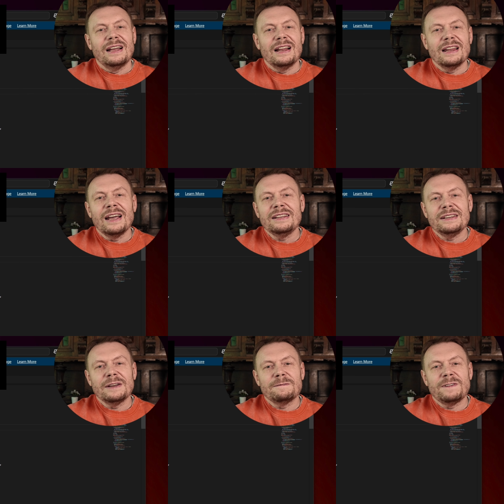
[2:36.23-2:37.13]
a
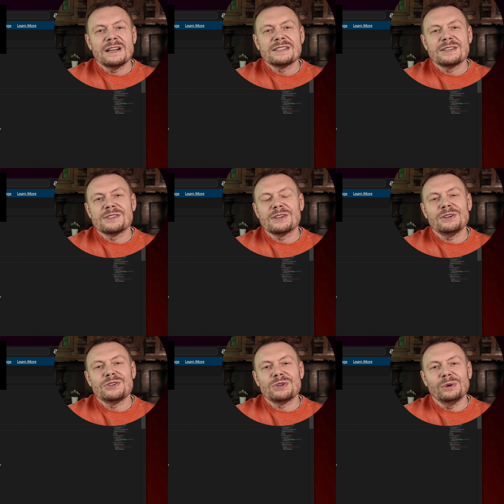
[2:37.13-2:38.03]
lightning-fast
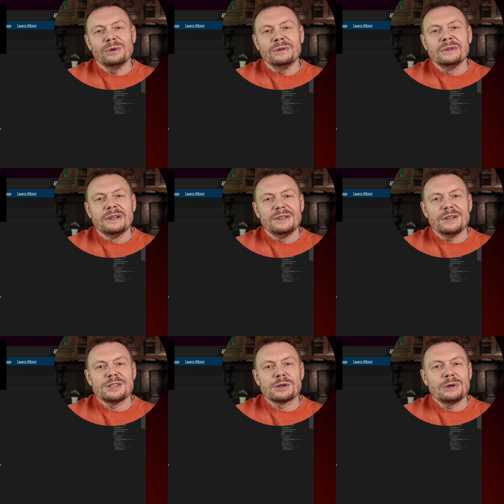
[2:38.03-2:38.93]
search tool,
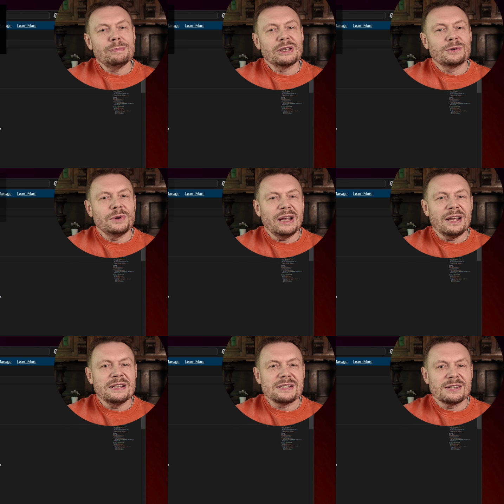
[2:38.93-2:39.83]
the script
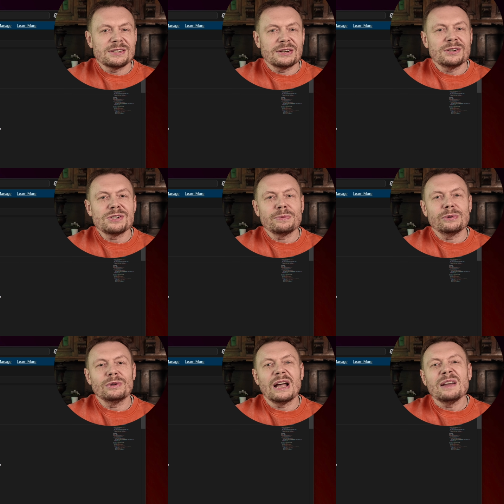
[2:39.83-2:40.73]
creates a
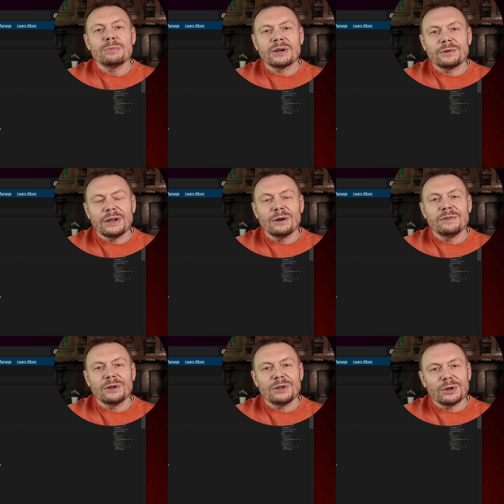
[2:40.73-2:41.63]
searchable library
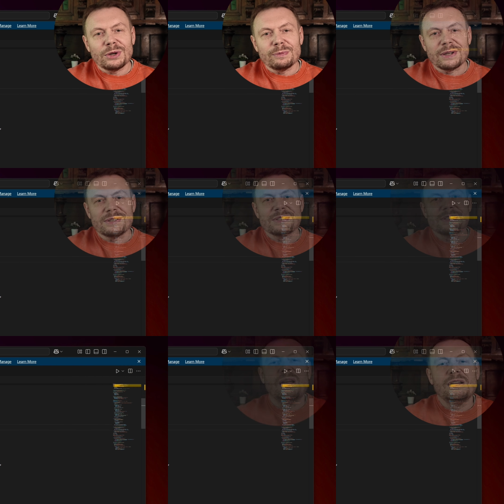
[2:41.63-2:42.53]
of your
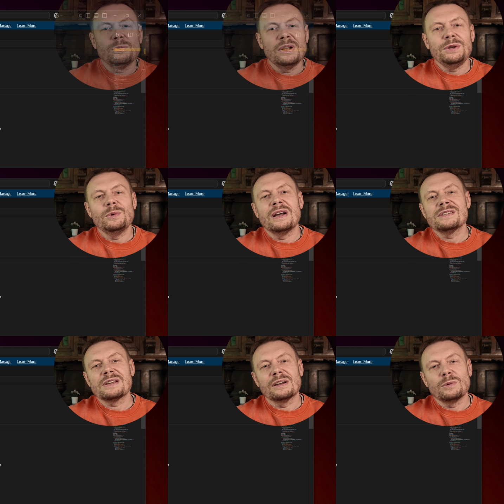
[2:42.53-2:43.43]
documents. And when you
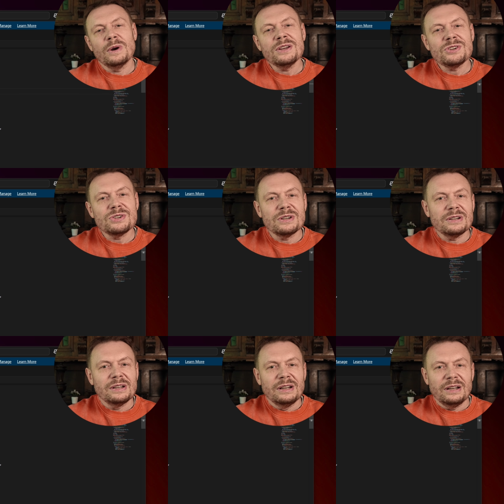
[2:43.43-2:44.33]
ask a
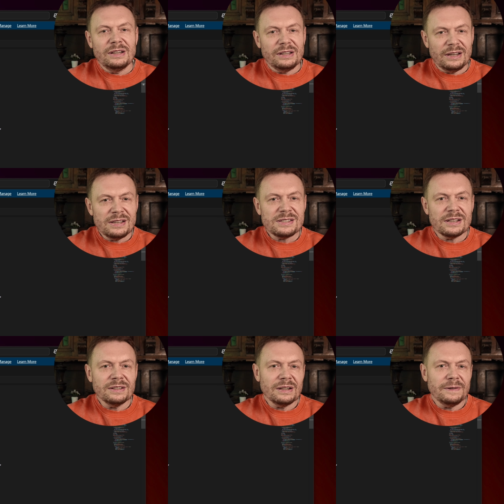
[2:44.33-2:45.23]
question, it
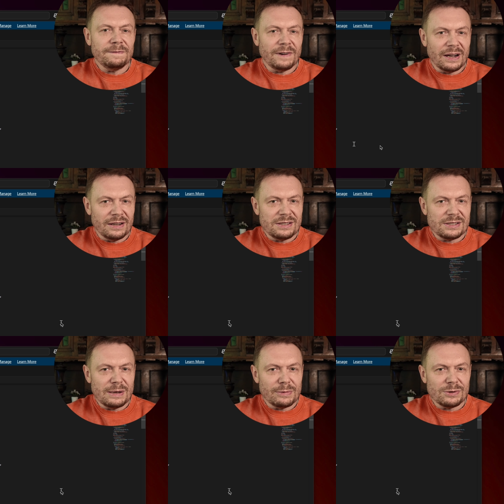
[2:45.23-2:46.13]
instantly
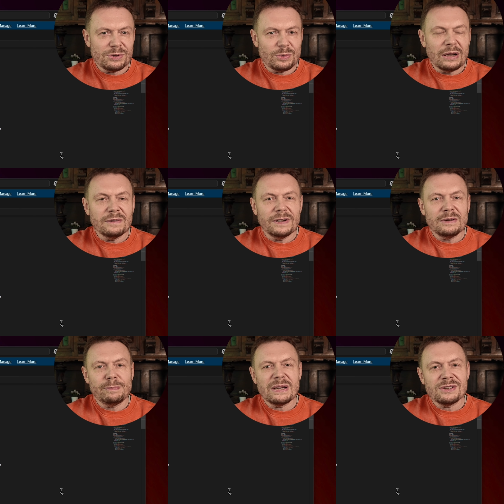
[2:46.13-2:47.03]
finds the most
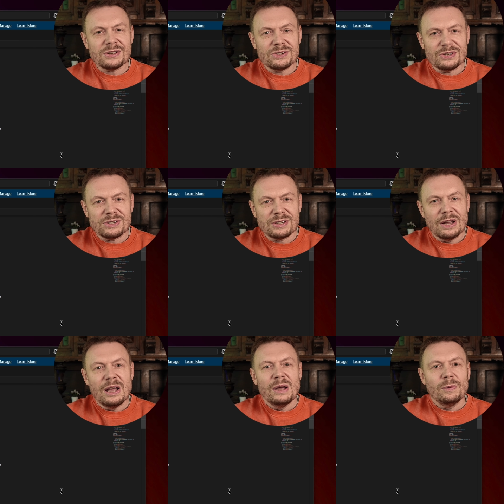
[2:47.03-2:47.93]
relevant passages
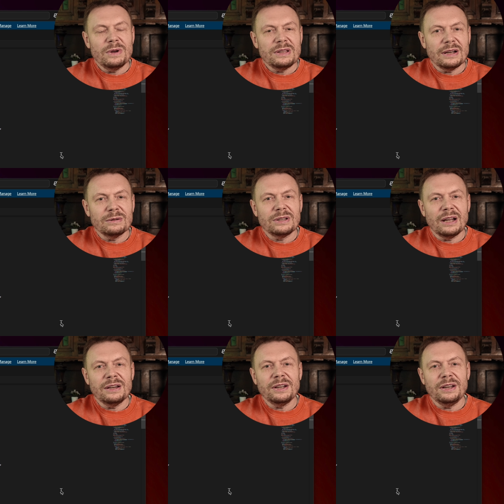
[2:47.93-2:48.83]
without
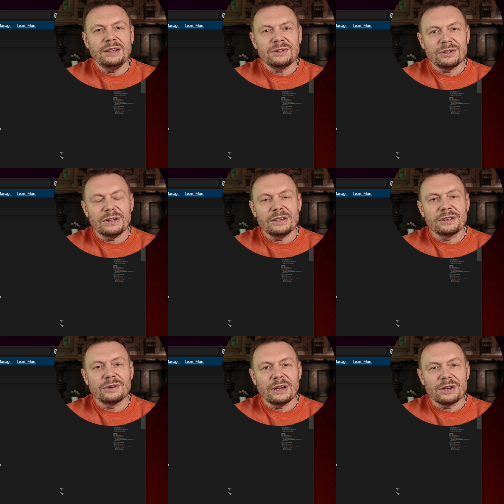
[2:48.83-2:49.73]
any
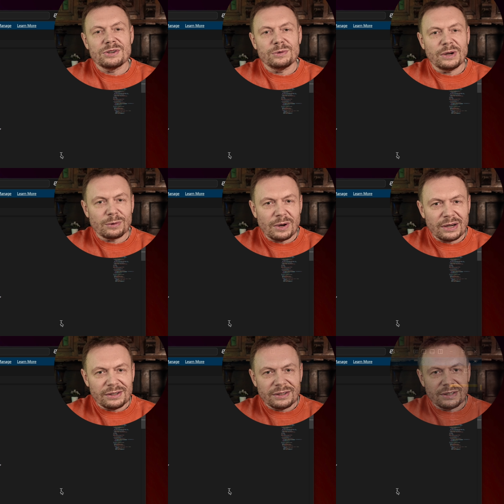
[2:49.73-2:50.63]
internet connection
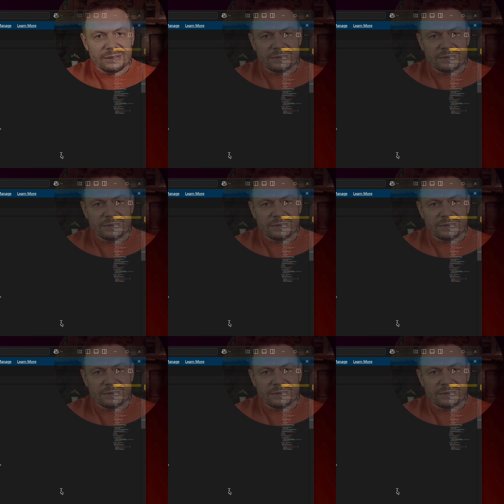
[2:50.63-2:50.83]
required.